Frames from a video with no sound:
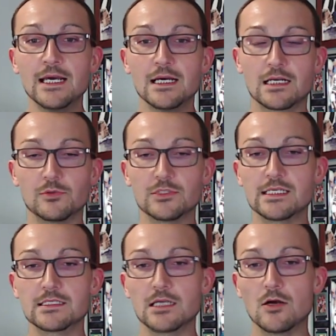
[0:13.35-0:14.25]
a couple
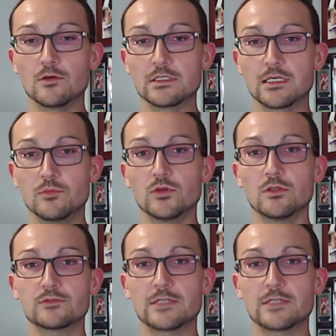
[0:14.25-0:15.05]
days ago in Kabul,